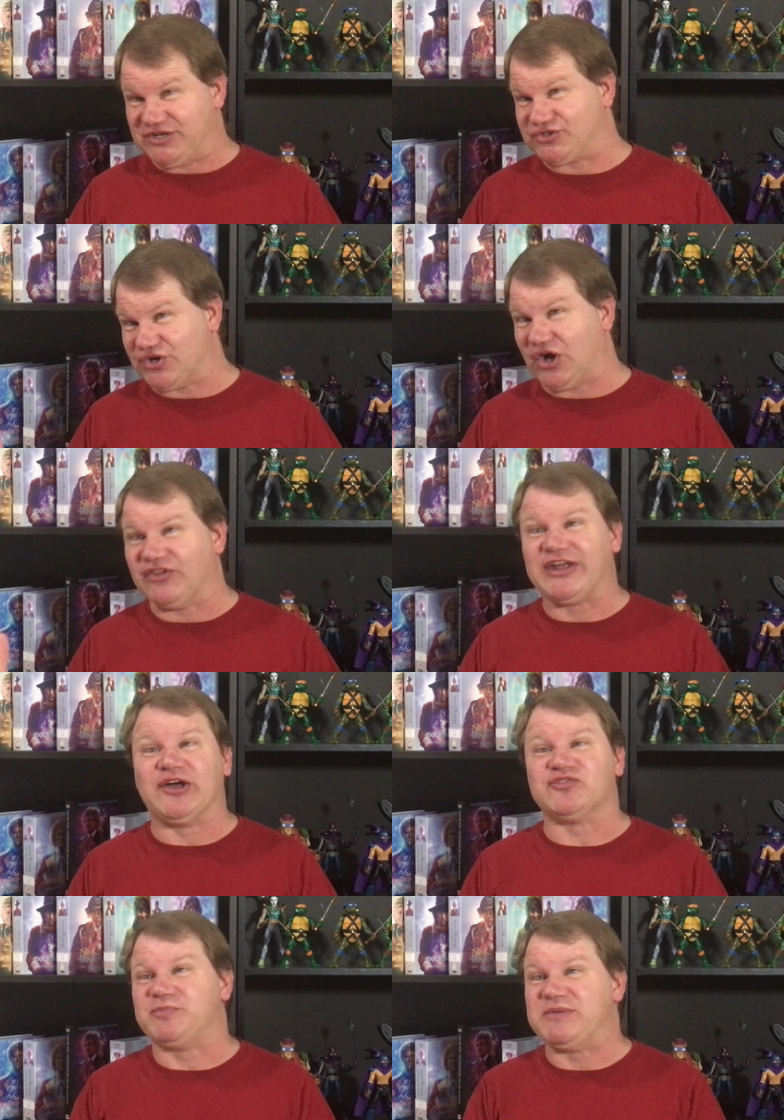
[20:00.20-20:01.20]
a Patreon that
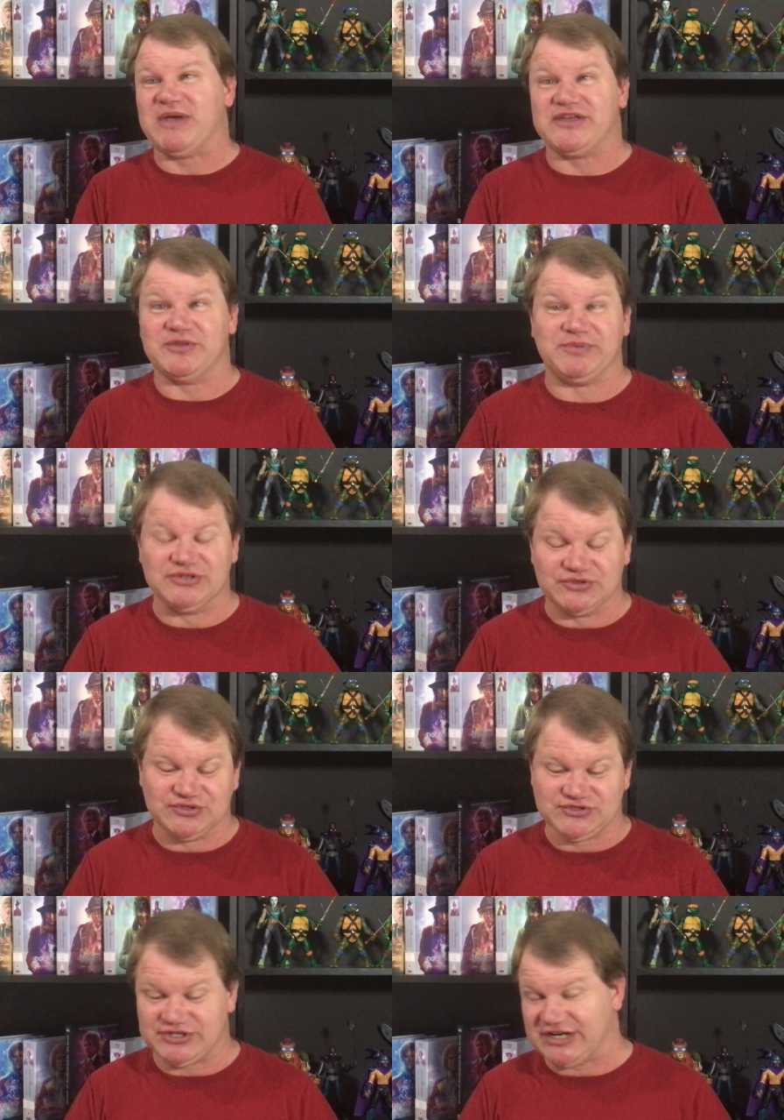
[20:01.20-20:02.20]
helps me pay the
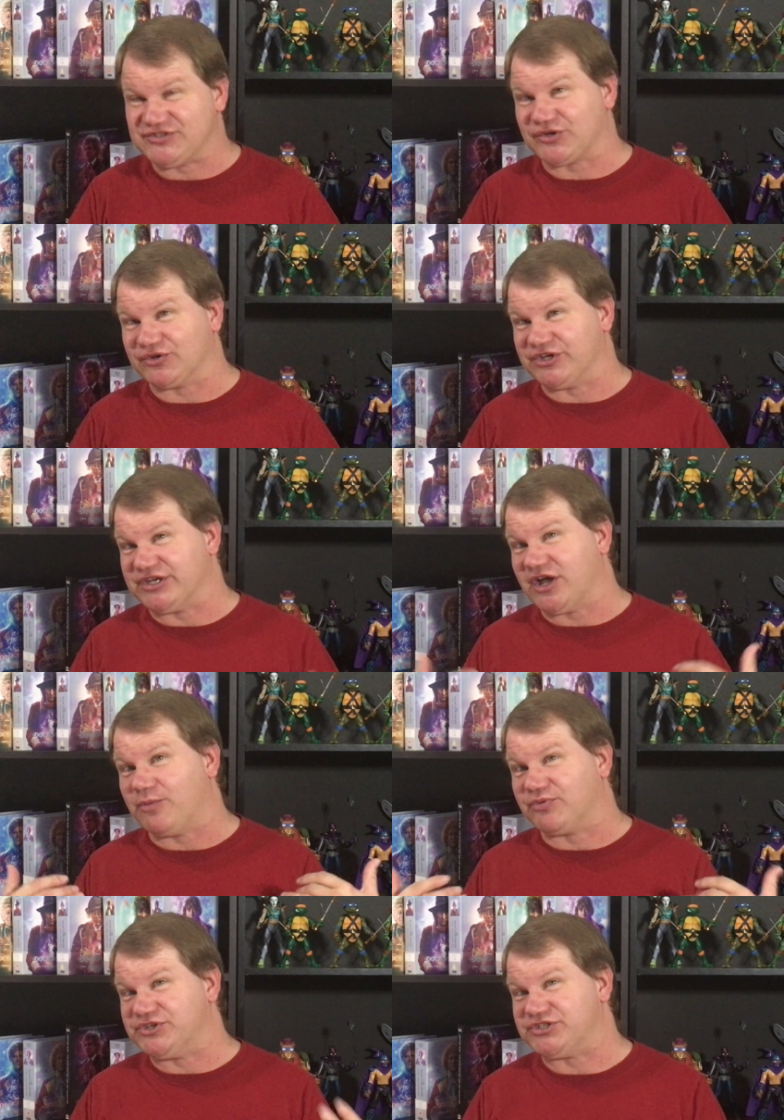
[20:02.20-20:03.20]
bills, and I certainly
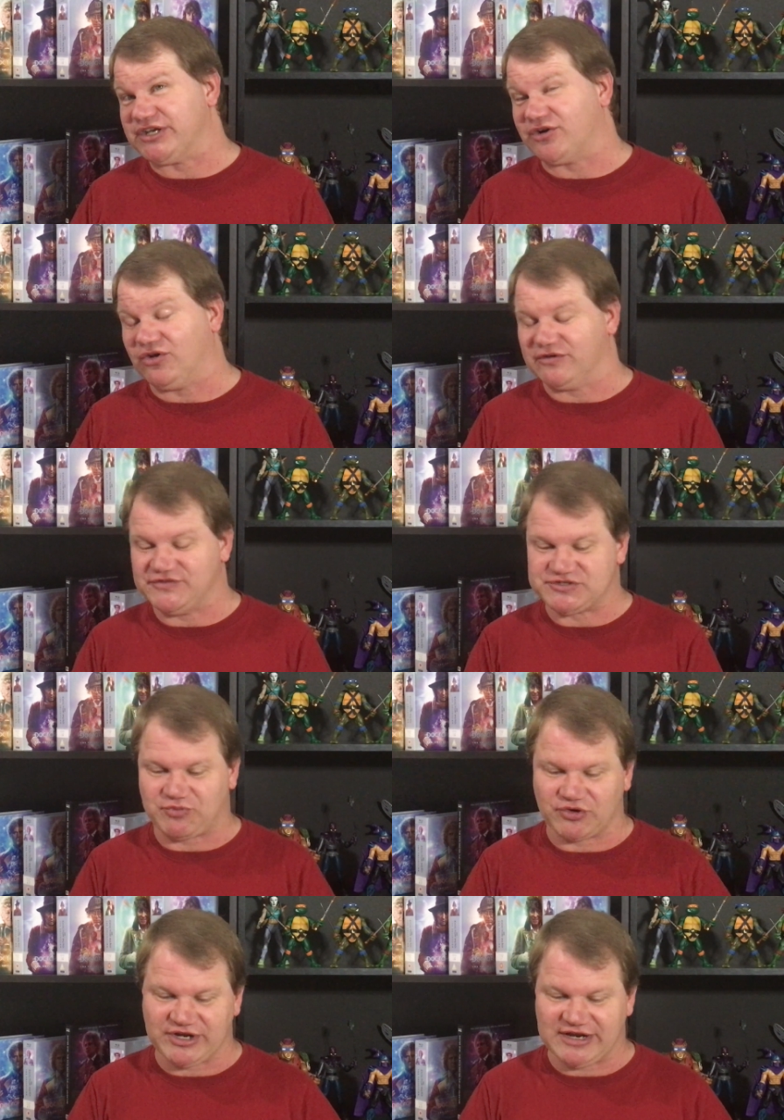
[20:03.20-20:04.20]
appreciate all of the
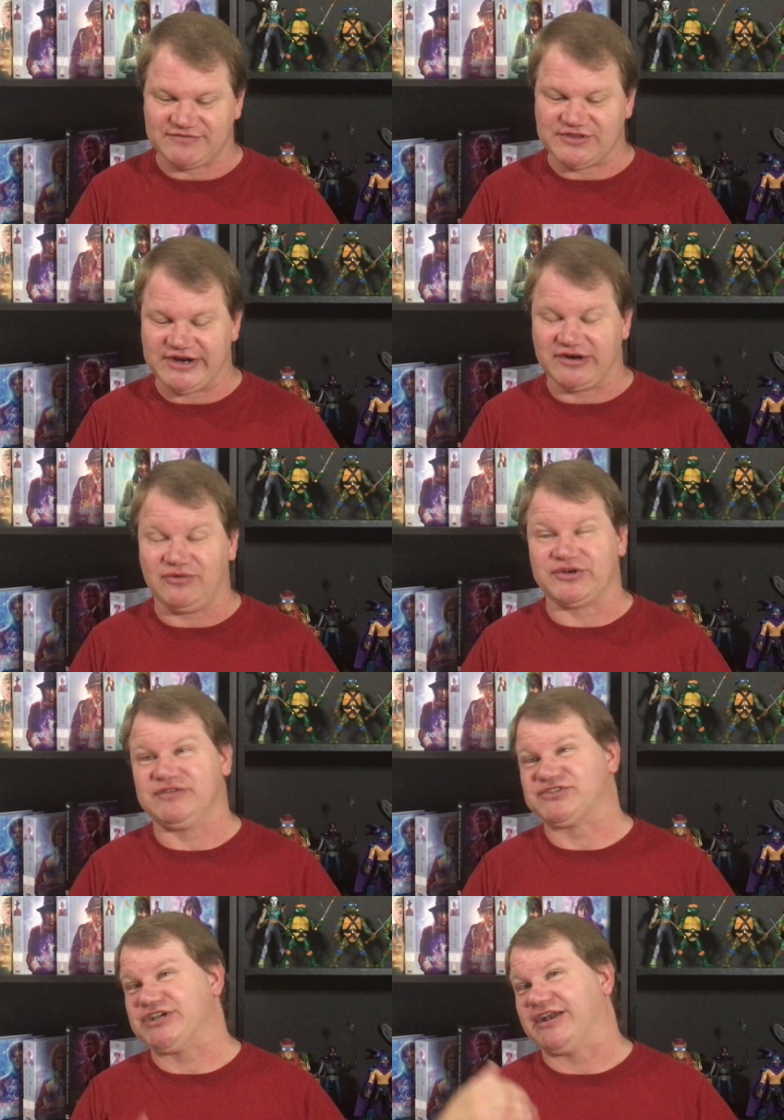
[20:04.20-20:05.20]
support I have there. I want to
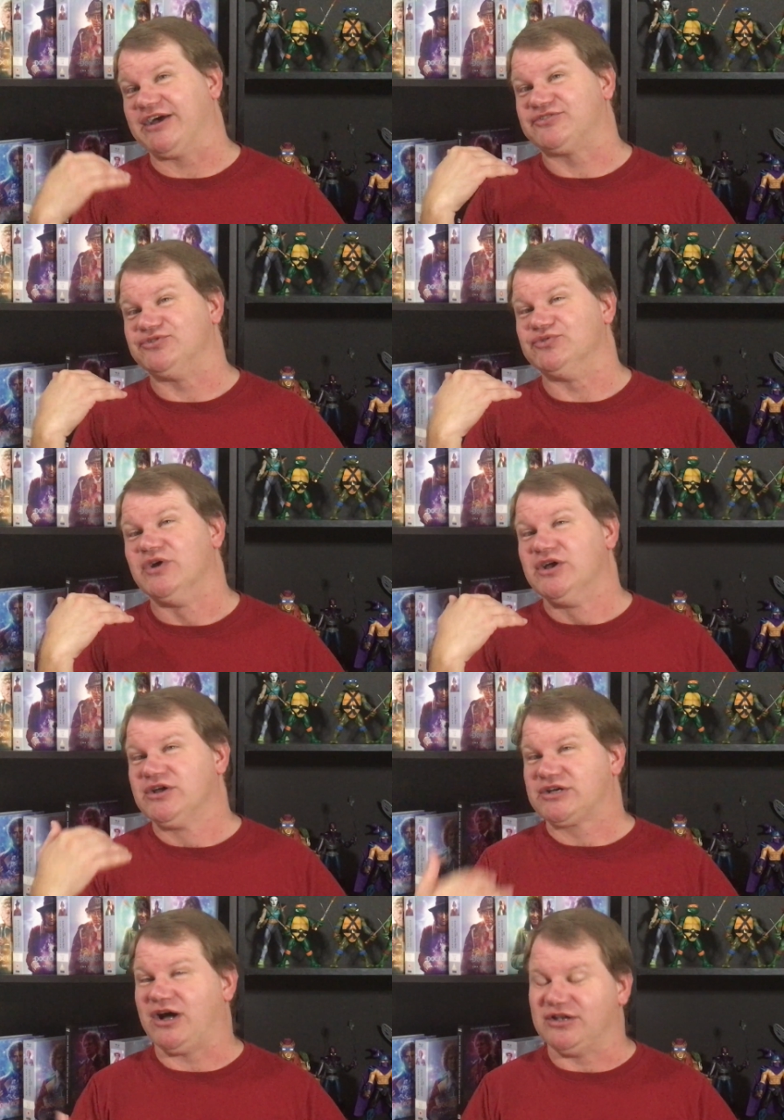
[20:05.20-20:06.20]
give a shout out to
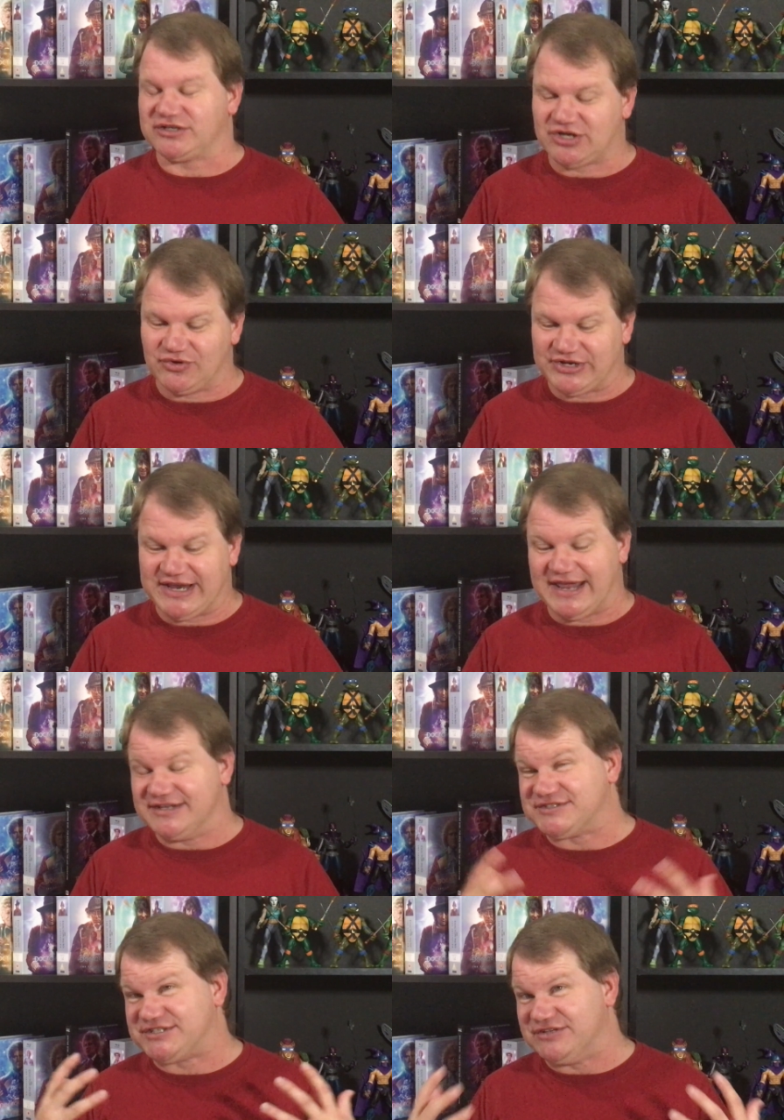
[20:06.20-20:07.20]
Colin Coney
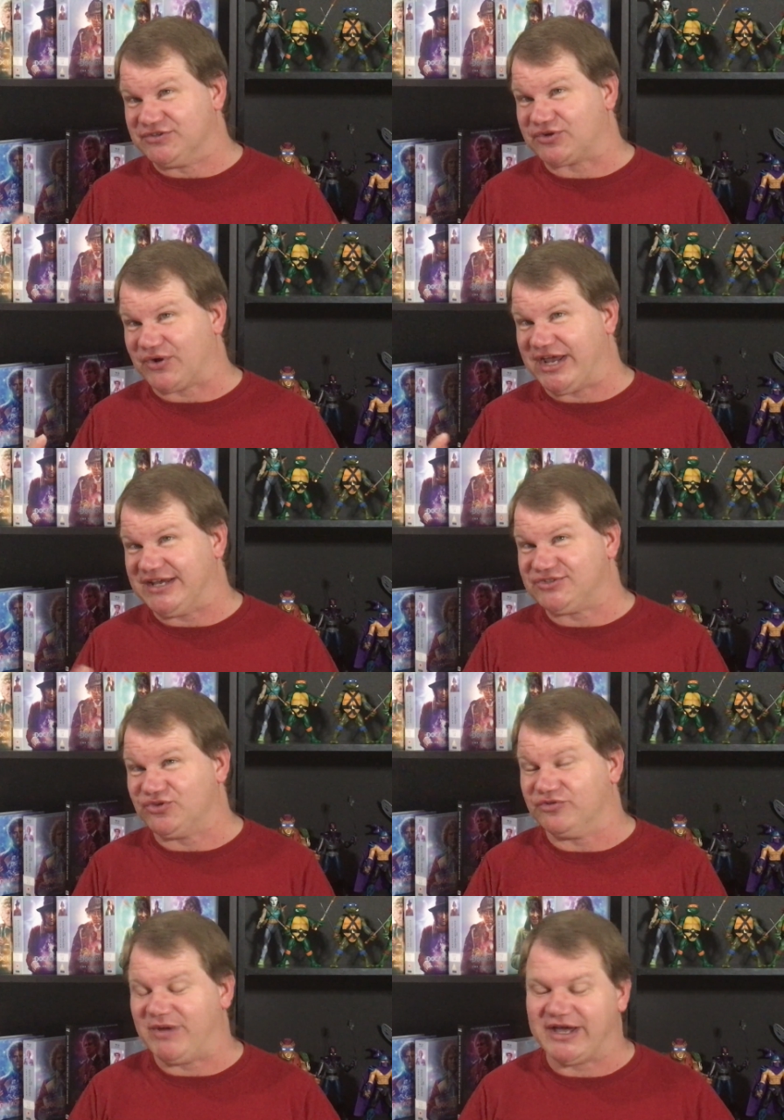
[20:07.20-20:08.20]
and Stephen Crane, two
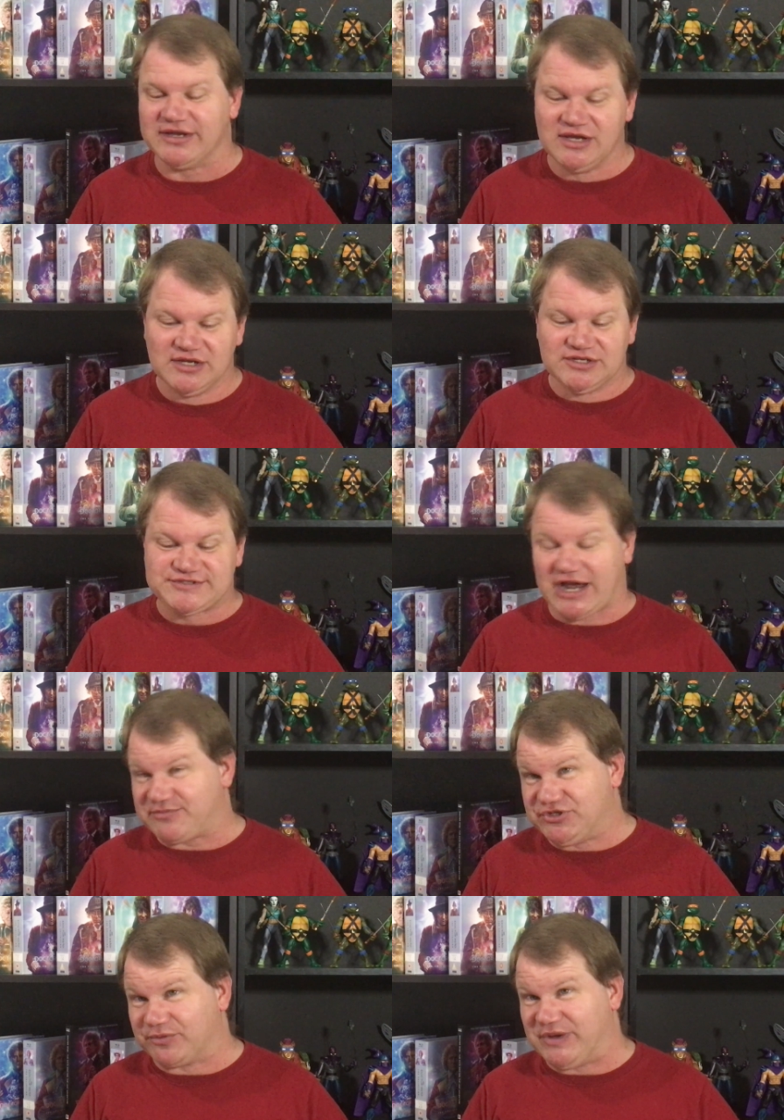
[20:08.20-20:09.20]
of my
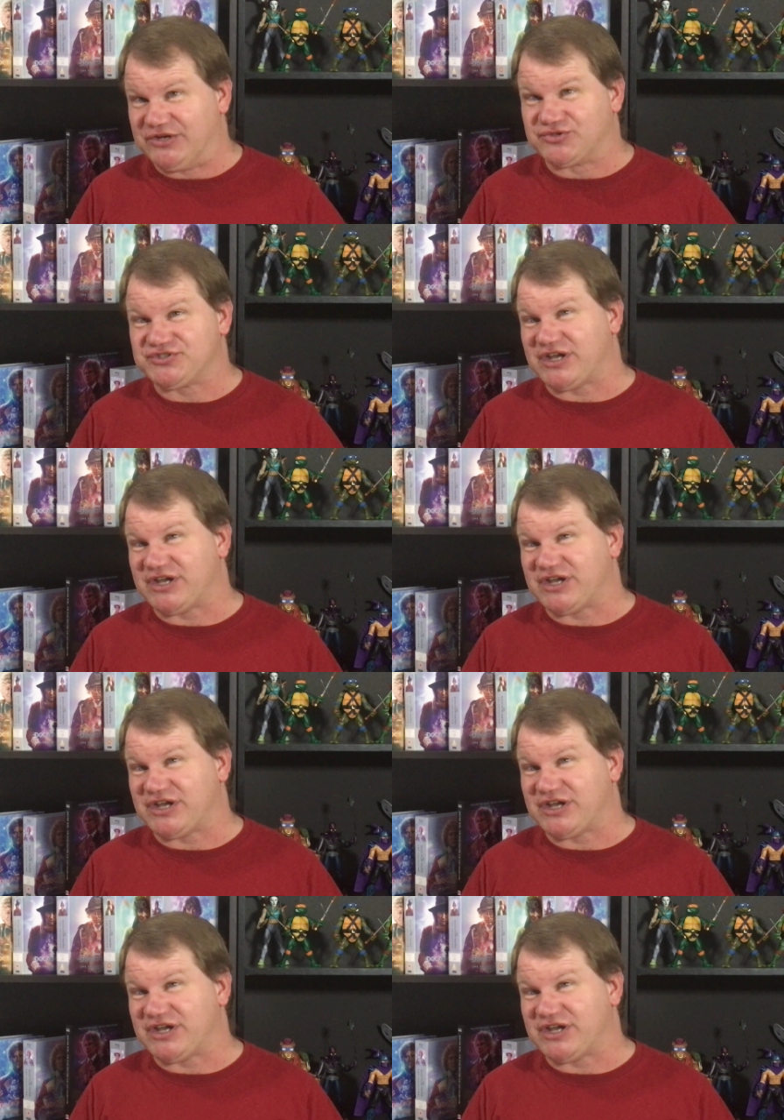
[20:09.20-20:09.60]
top tier patrons.